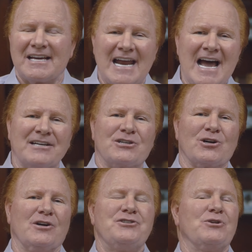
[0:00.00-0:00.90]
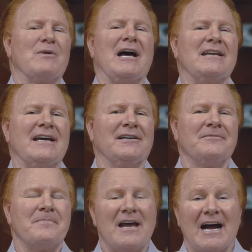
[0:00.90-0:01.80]
Can I encourage you right
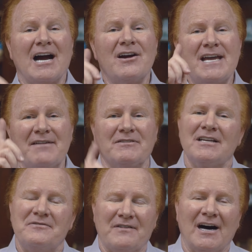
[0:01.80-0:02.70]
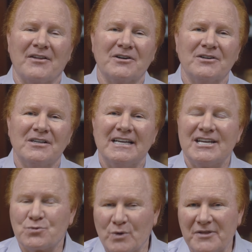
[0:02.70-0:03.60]
now? Our Heavenly Father
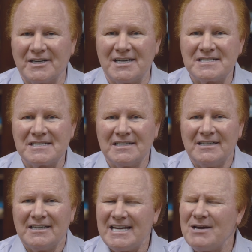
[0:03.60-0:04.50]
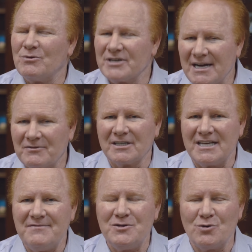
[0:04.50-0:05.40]
is with us. He will never
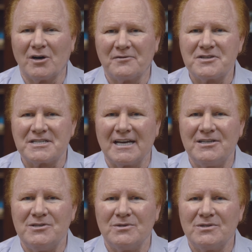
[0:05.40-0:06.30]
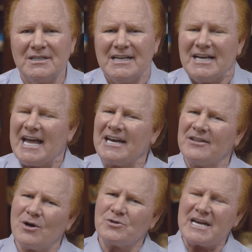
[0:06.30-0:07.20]
leave you or forsake you. And
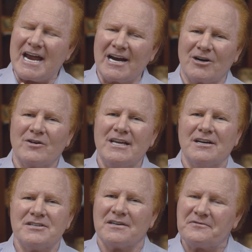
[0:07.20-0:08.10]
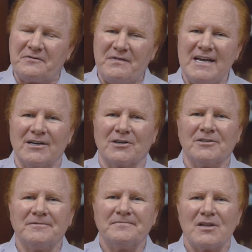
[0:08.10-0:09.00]
in those areas of fear
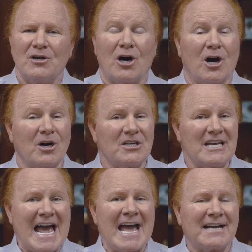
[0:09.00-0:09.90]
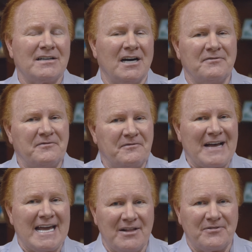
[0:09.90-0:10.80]
or lack of
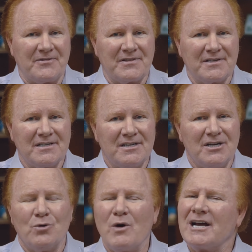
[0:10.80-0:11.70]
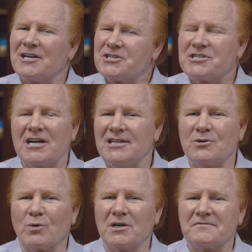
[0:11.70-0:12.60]
faith, why not study
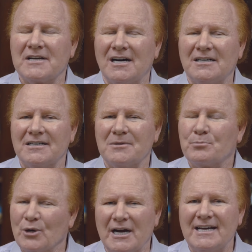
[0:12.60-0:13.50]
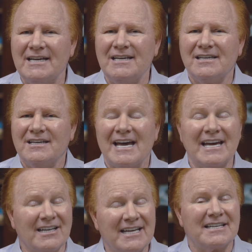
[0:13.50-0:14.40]
the Word of God, pray,
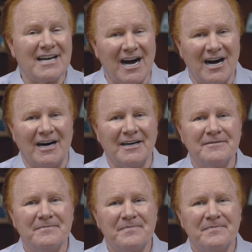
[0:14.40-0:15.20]
and let God